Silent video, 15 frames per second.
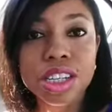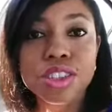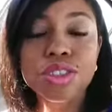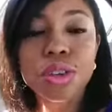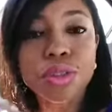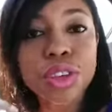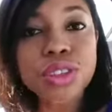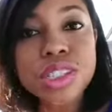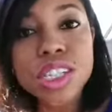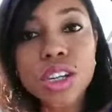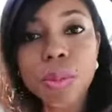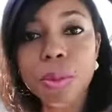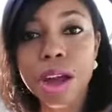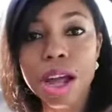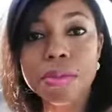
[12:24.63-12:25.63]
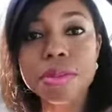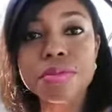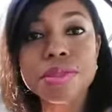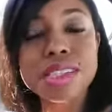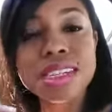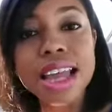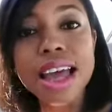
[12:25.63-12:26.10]
So if you see your
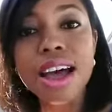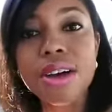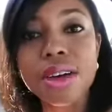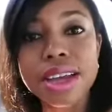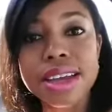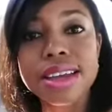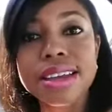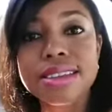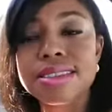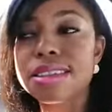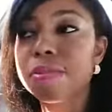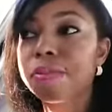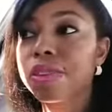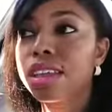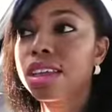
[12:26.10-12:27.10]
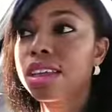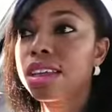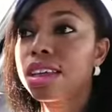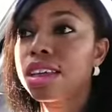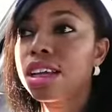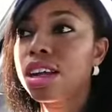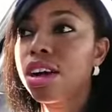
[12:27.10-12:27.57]
problems now as,
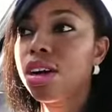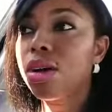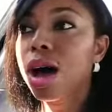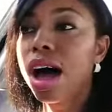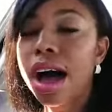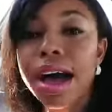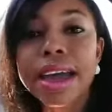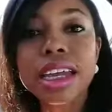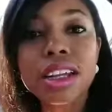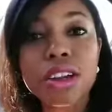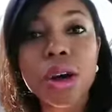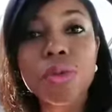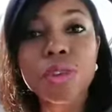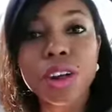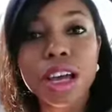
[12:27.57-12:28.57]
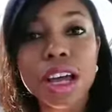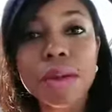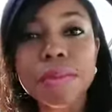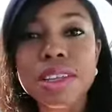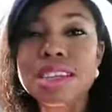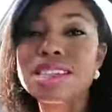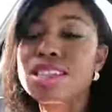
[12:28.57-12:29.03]
you know, I can
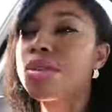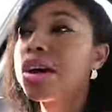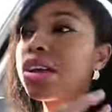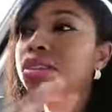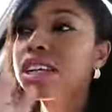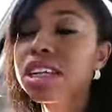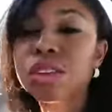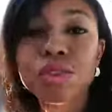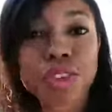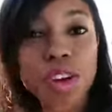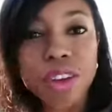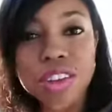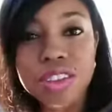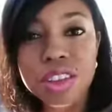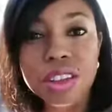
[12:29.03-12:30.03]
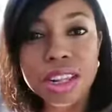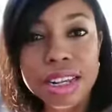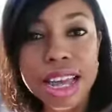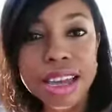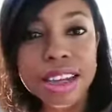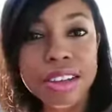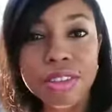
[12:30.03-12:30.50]
overcome this. So I don't need to focus on the
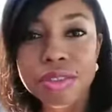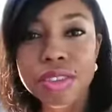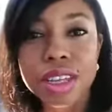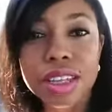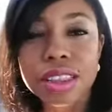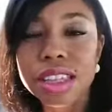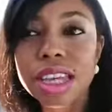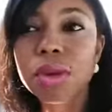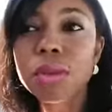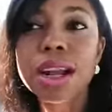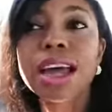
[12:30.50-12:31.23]
negative thing.